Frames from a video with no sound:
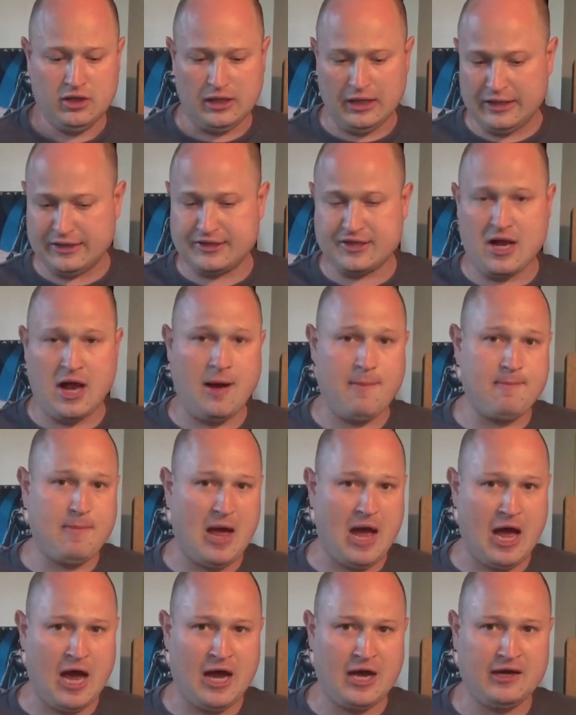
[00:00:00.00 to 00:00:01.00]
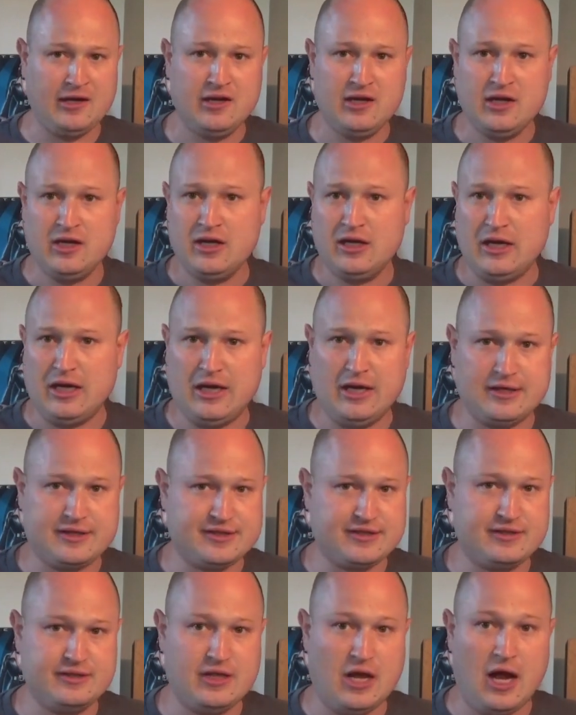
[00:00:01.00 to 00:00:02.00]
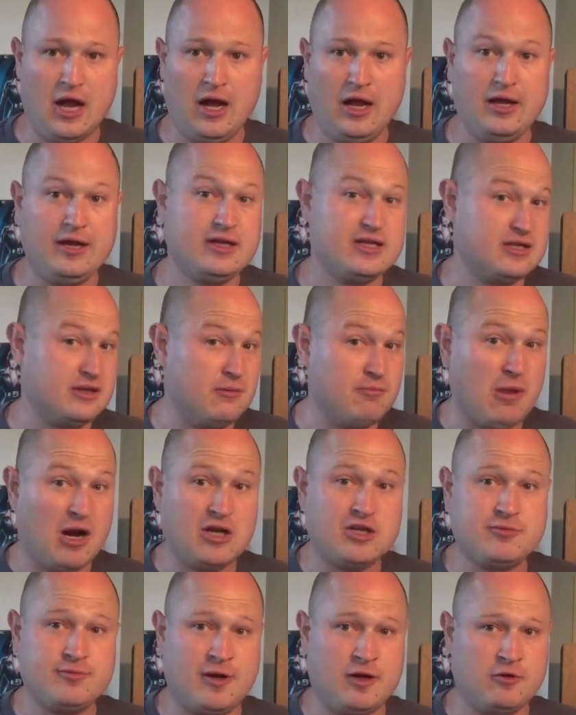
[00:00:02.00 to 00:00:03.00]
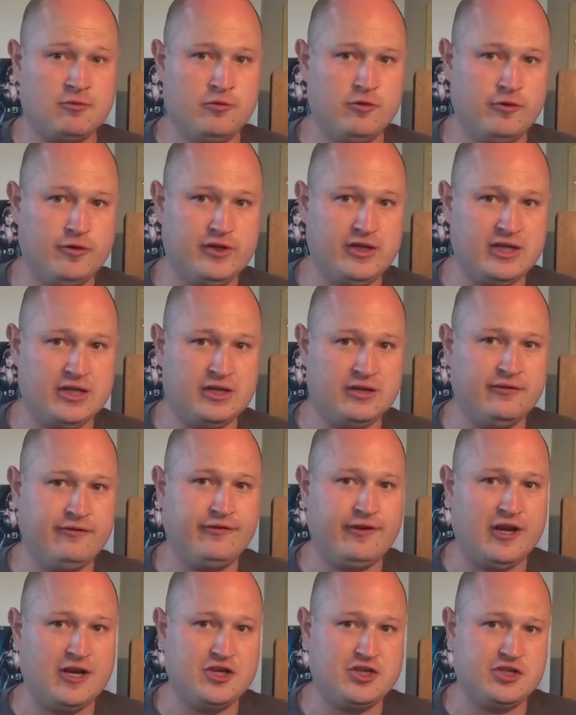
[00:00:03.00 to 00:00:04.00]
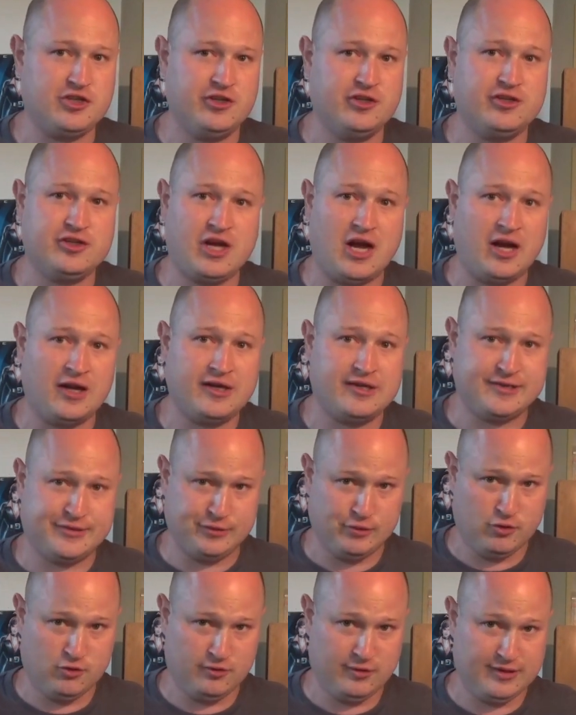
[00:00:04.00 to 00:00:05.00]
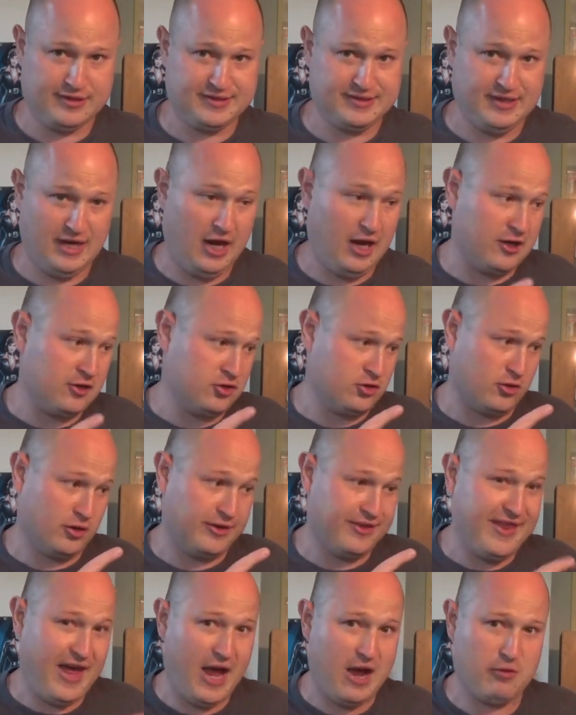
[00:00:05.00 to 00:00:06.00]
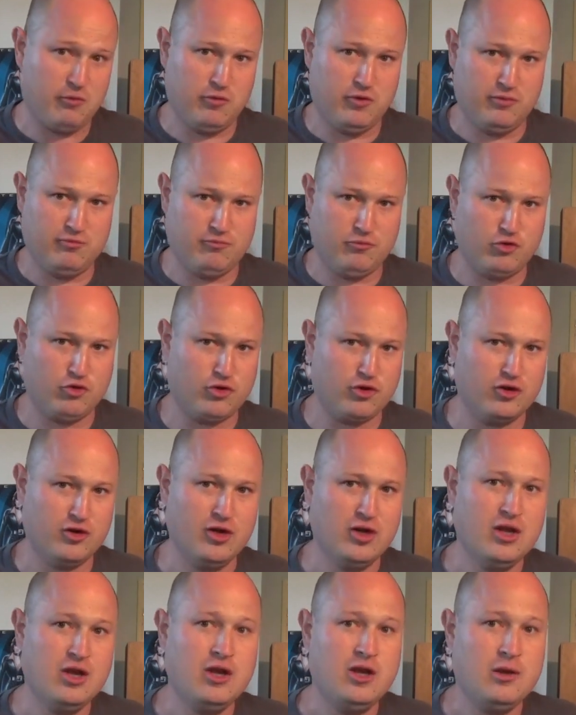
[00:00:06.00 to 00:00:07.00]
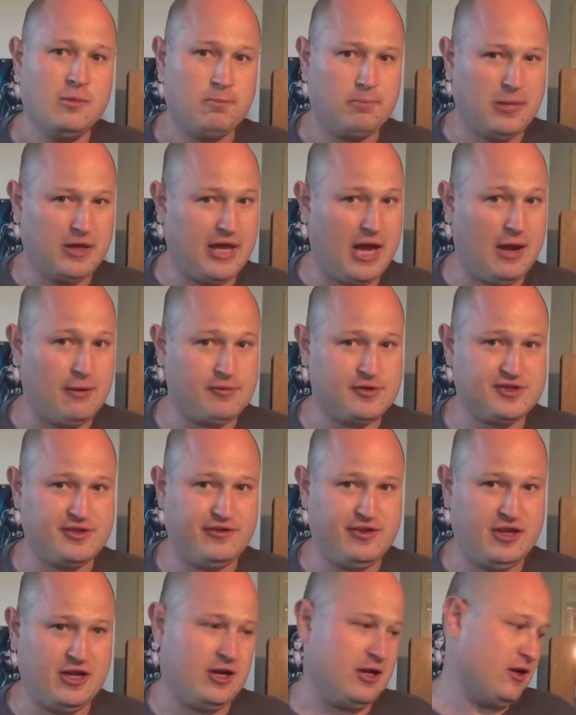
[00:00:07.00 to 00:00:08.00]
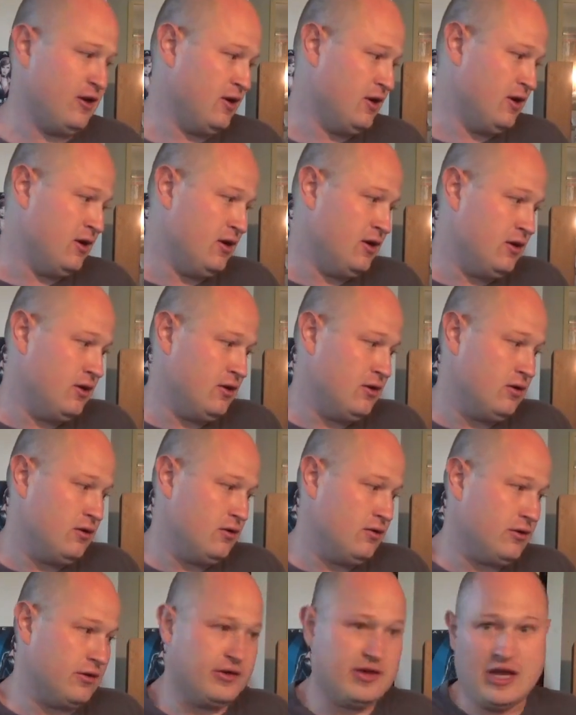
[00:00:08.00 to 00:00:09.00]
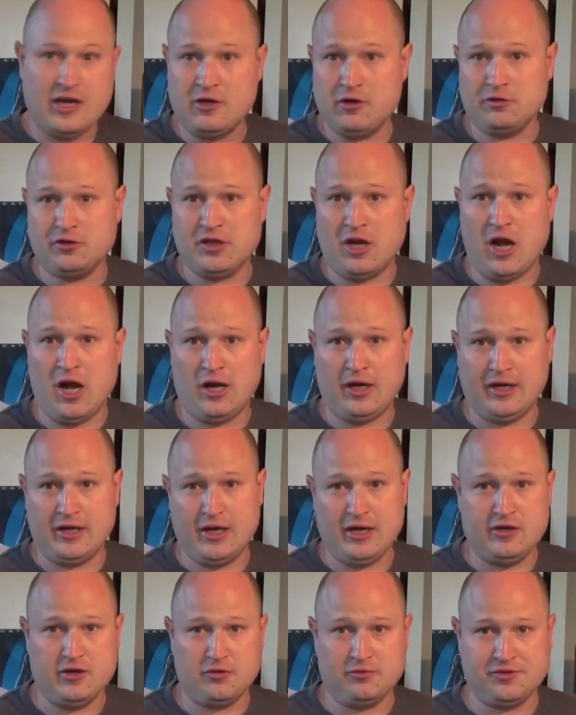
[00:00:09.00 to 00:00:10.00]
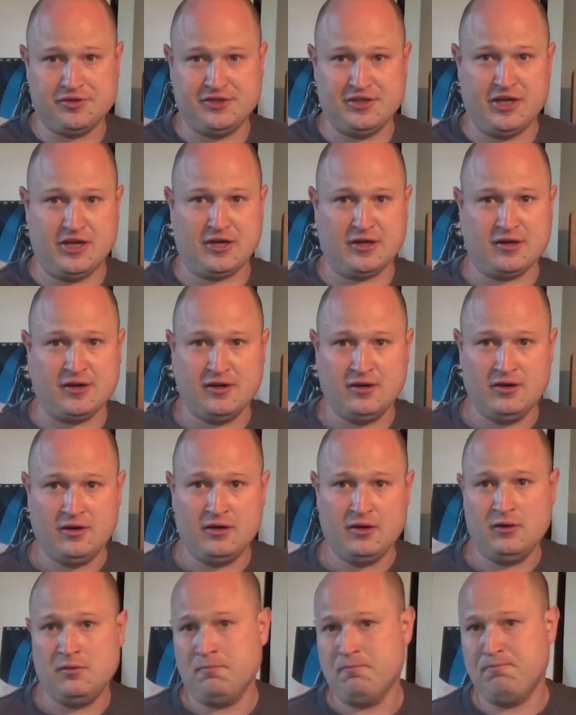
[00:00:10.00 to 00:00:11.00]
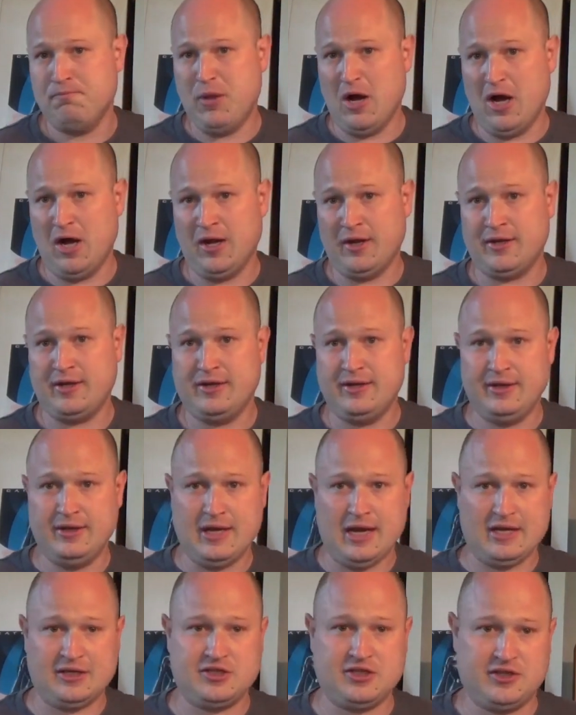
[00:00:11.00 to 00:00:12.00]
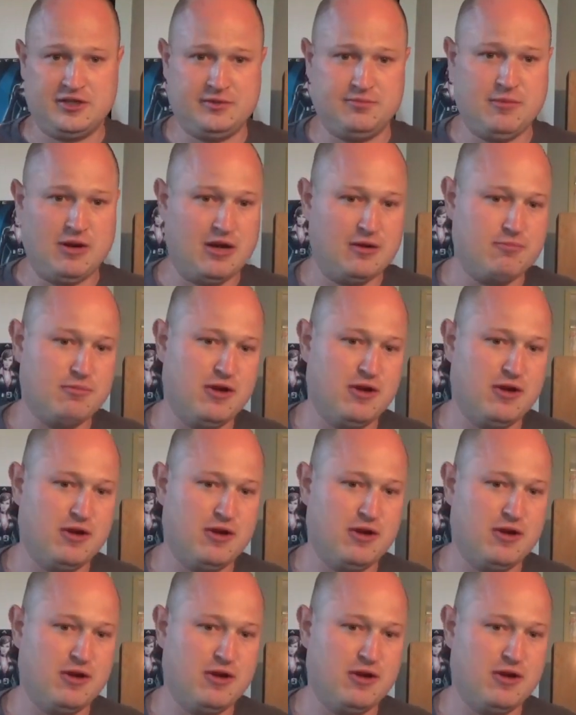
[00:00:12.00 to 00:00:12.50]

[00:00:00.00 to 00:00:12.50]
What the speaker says: It's not bad. It's a much better movie than The Invasion of the Tiny Saurus. I enjoyed that one more. But that was the thing. They don't talk and they don't sing. But that's just me.